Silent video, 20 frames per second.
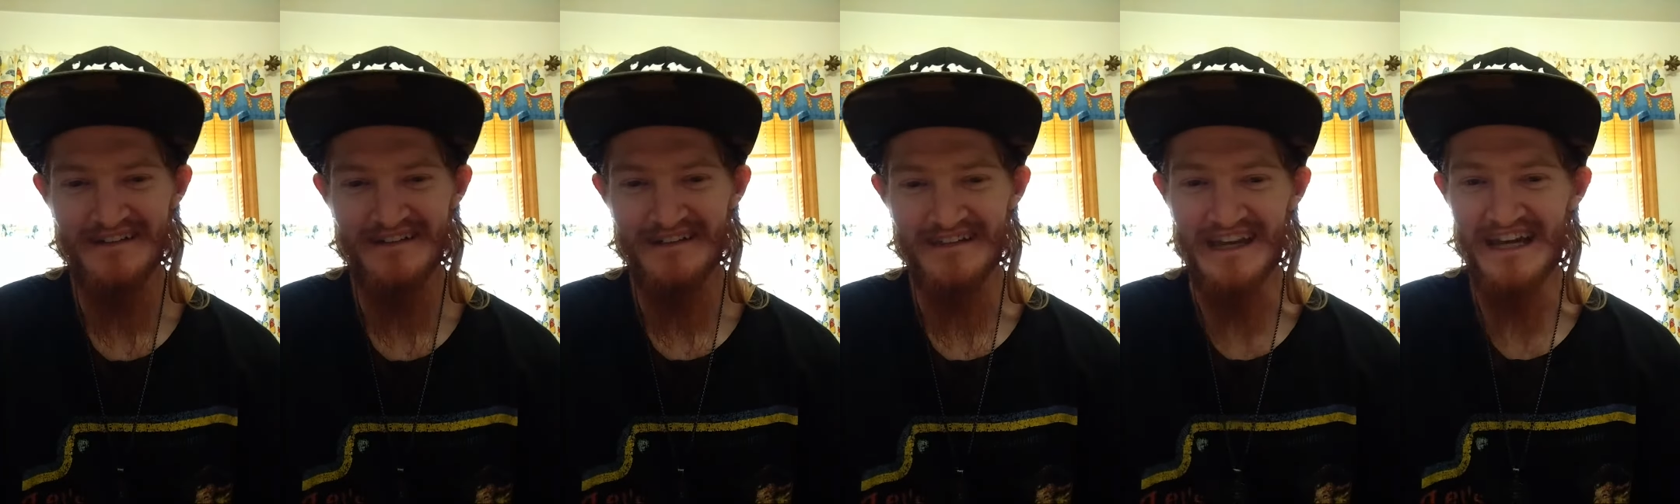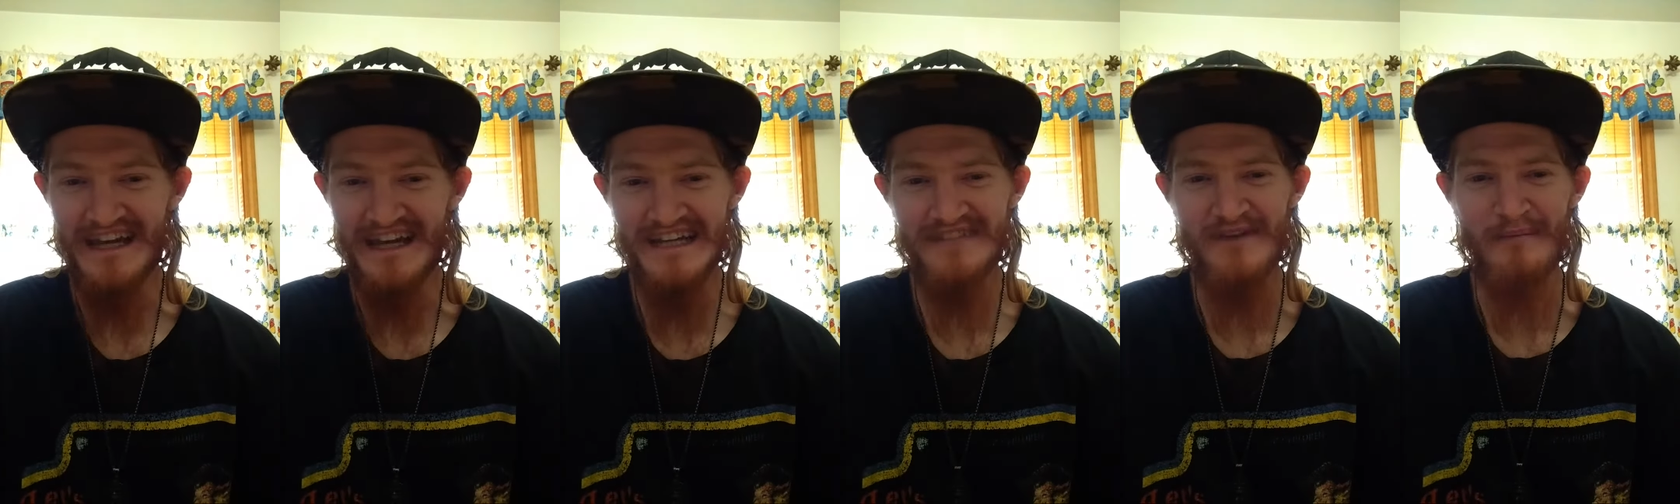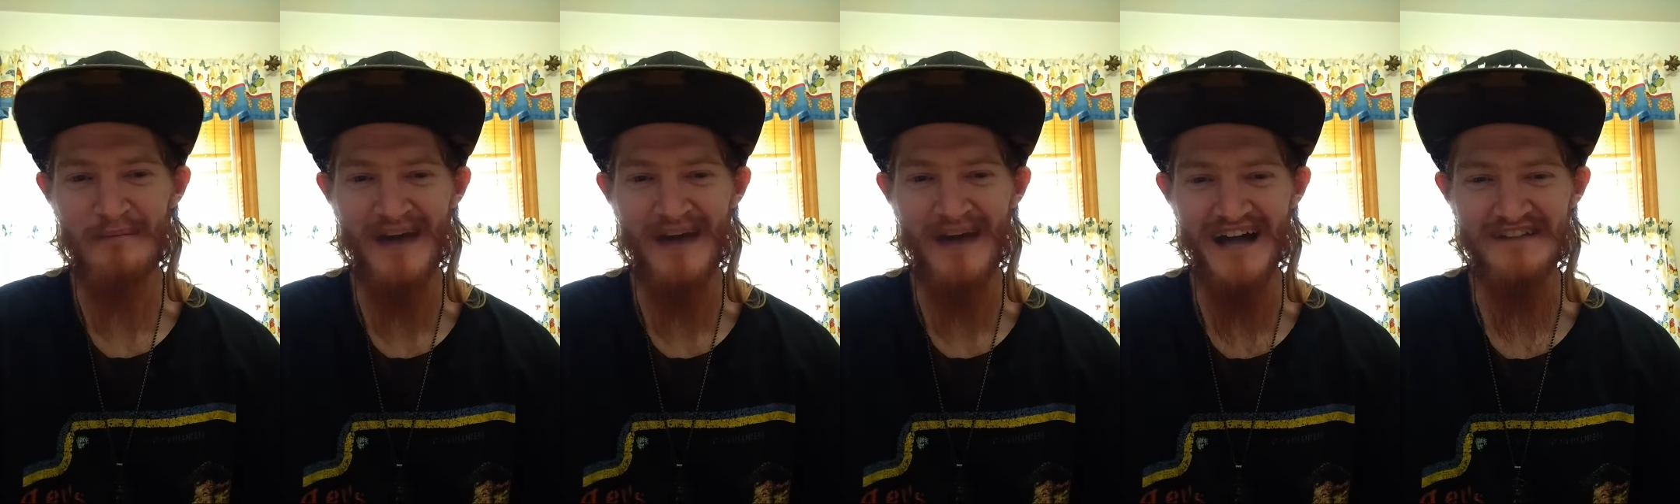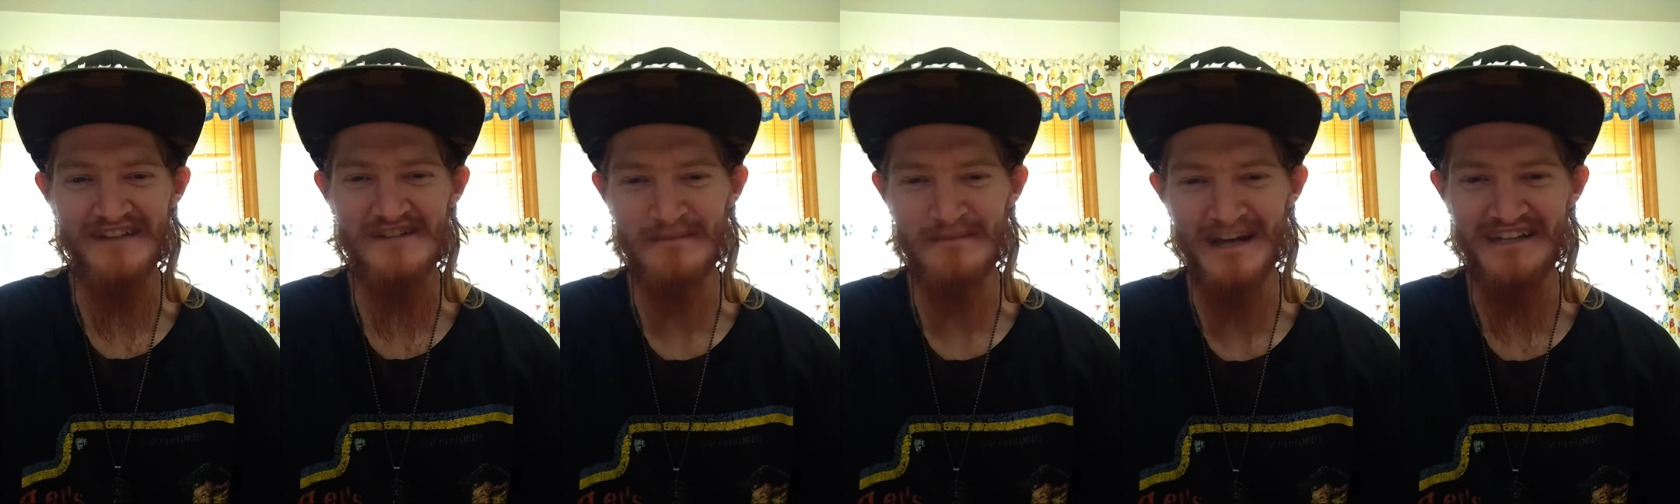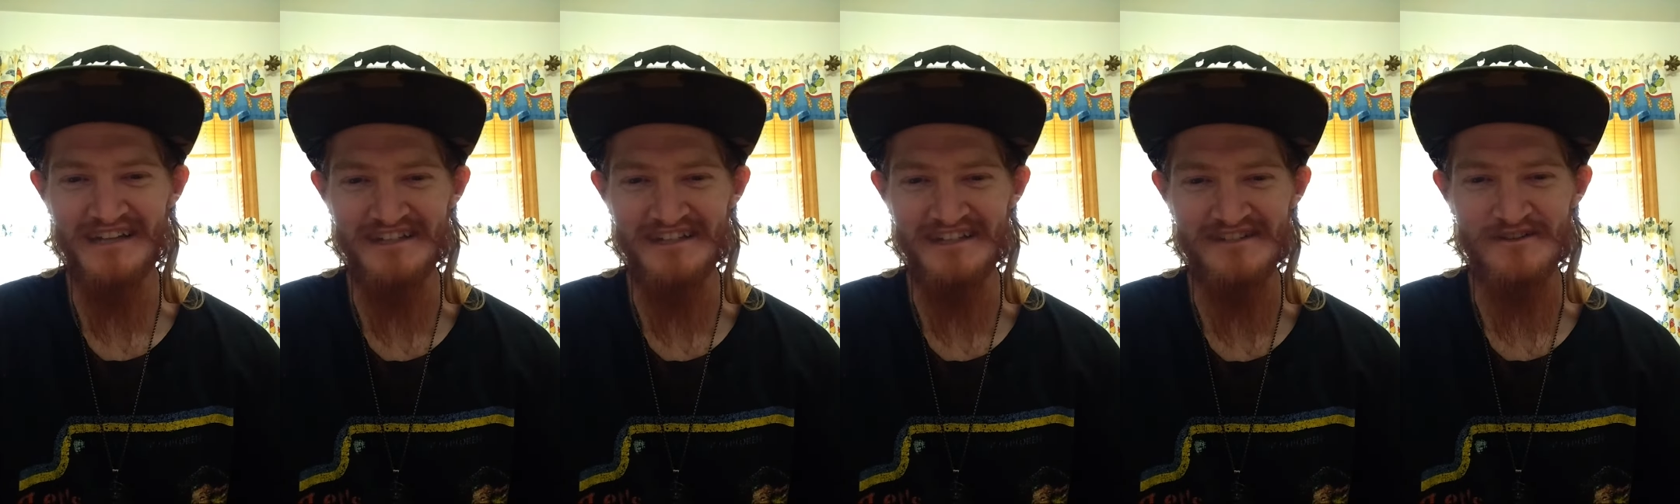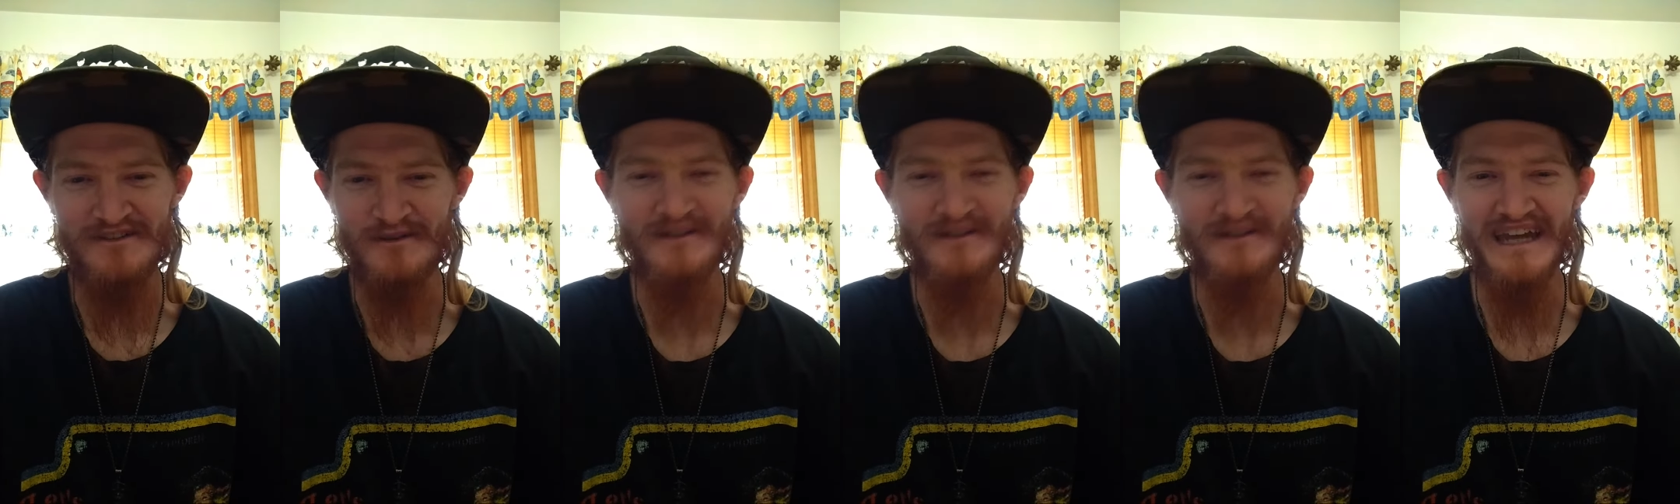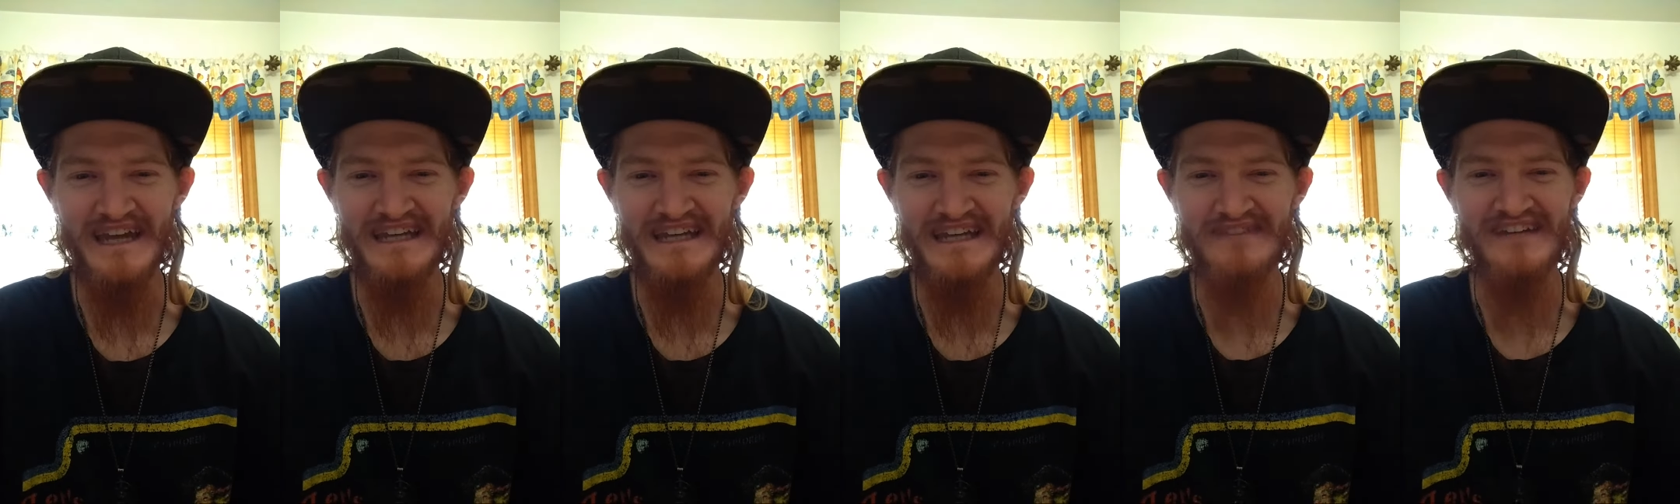They ain't even mods on my Discord. They
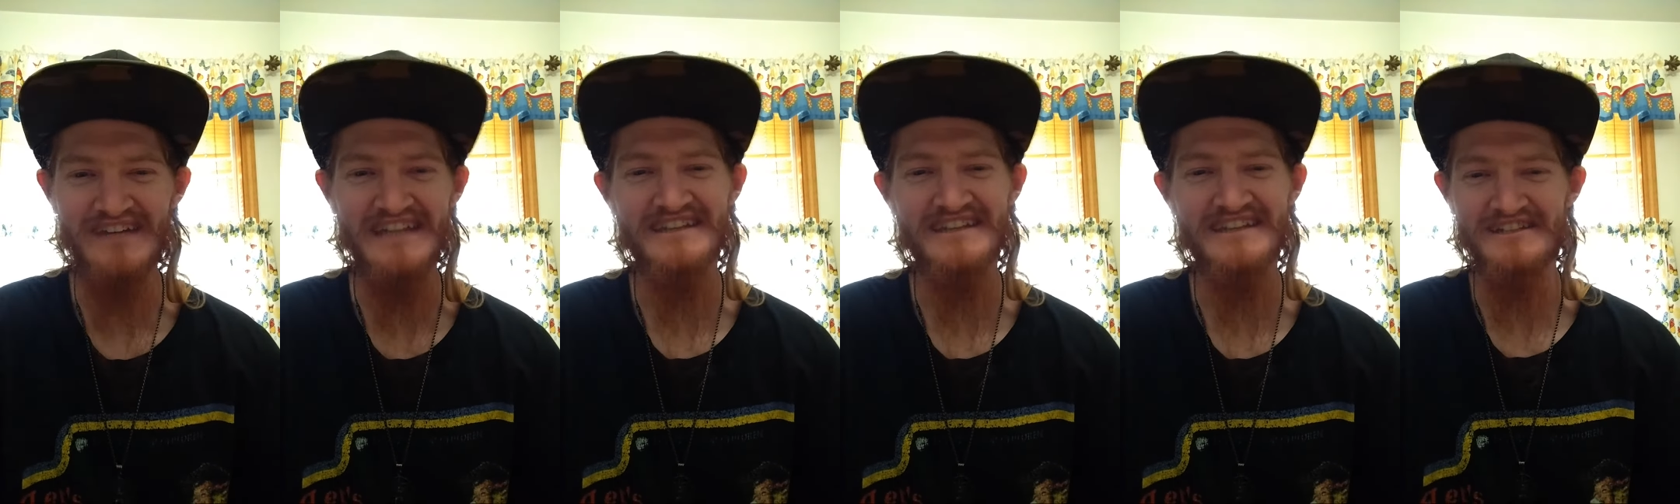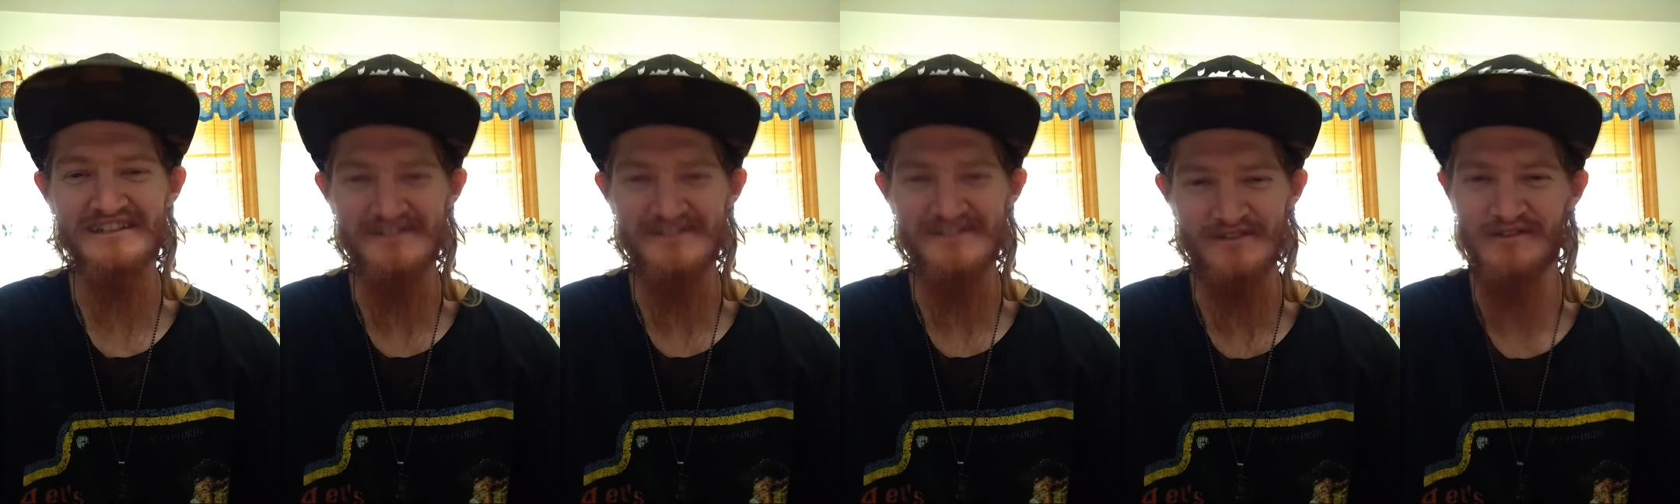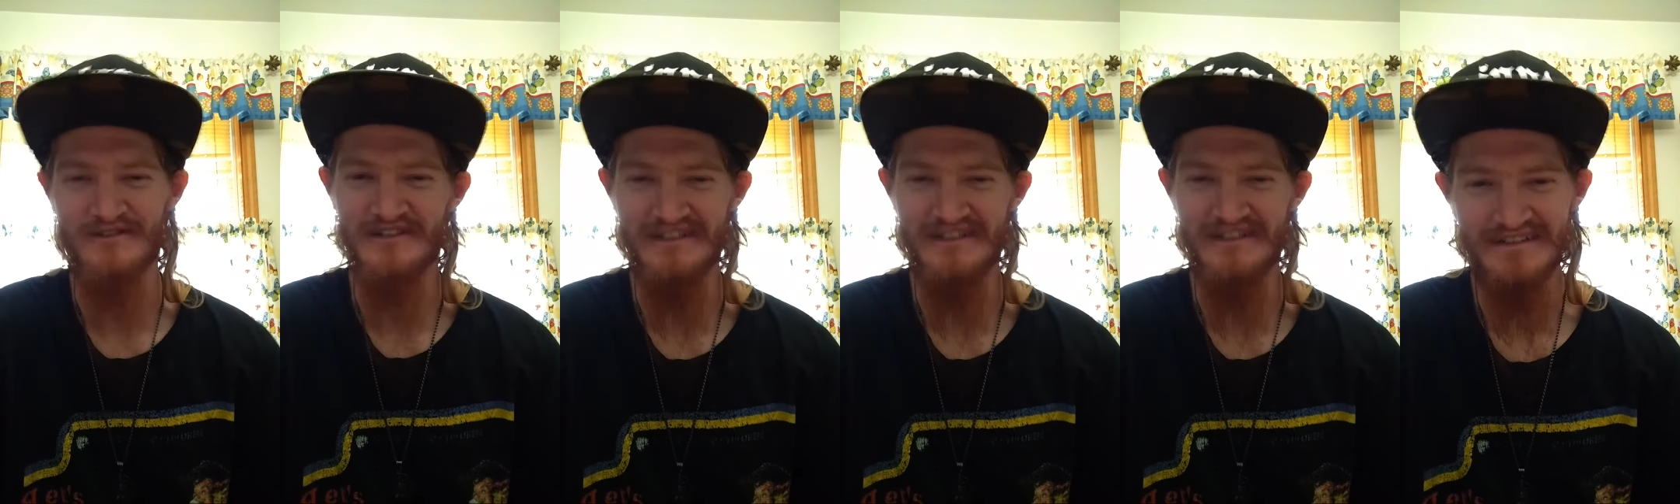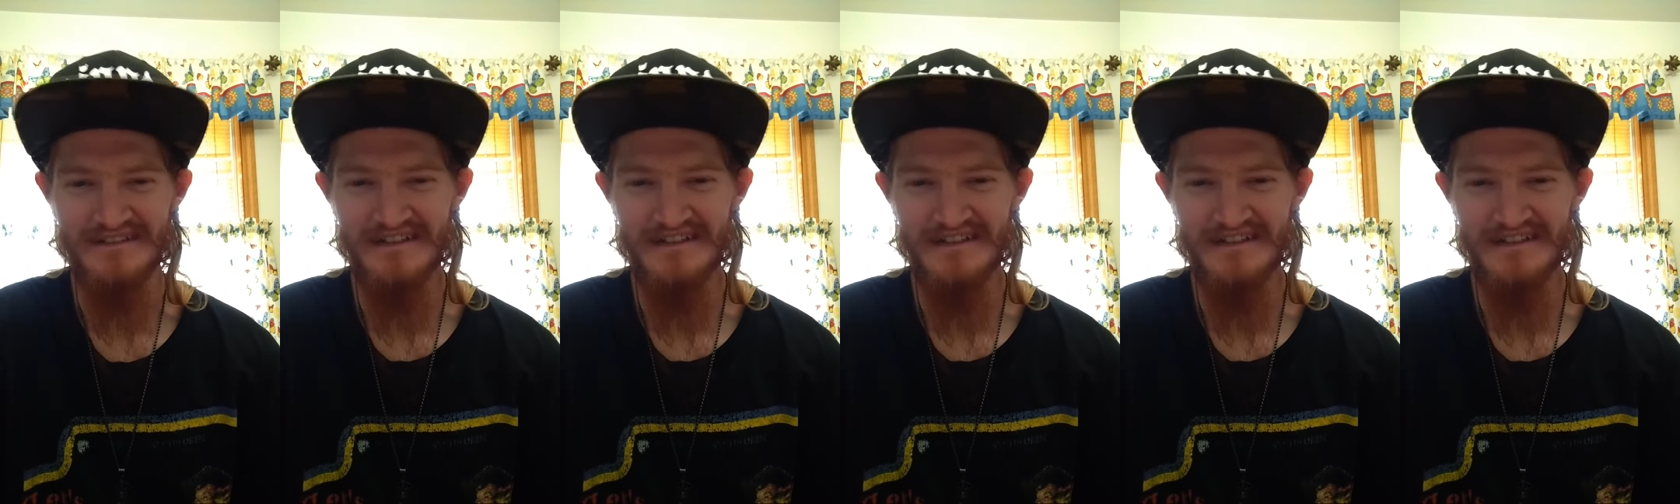ain't even in the Discord.